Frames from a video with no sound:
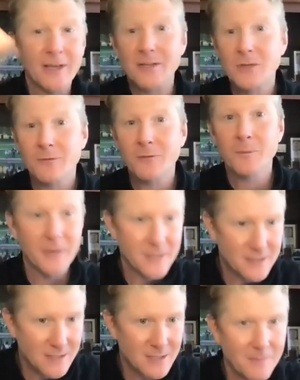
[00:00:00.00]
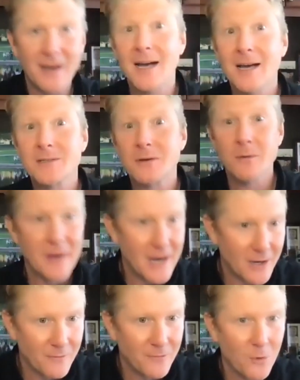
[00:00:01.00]
two different places and my eyes are going
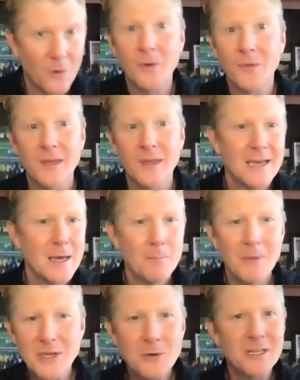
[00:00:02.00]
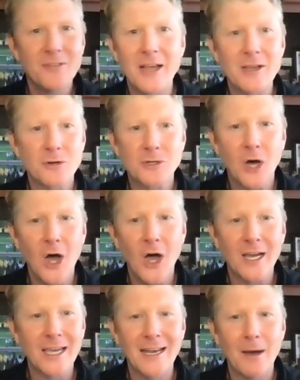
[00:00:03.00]
back and forth. But you did that in your
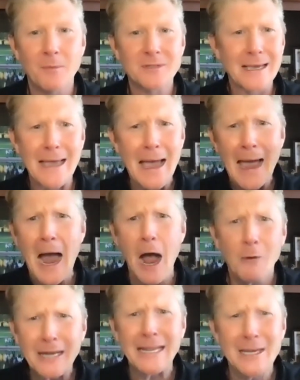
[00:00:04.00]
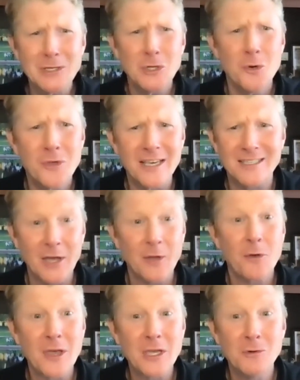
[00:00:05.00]
talk, and I was like, how did he do this? The
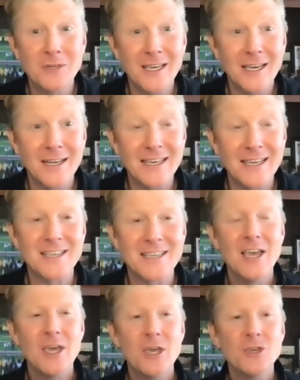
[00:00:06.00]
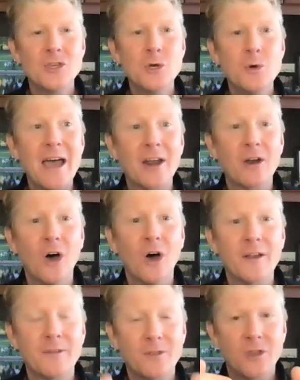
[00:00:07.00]
other thing you did is you had
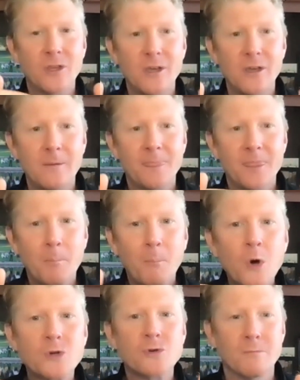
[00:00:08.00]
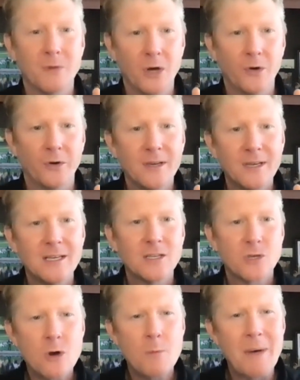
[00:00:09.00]
on the portrait mode.
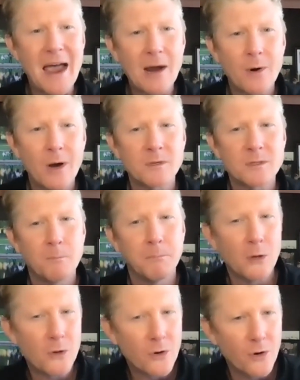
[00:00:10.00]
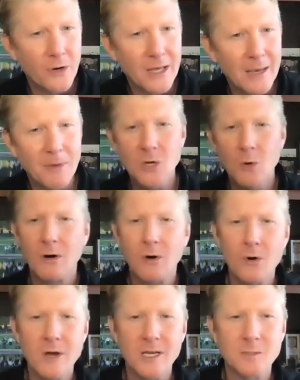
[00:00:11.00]
So your background was blurred, but you were
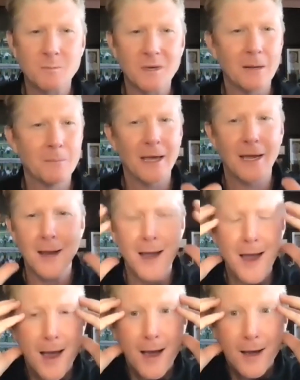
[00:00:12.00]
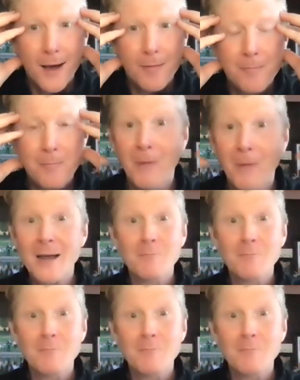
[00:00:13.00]
crisp. And I'm like, mind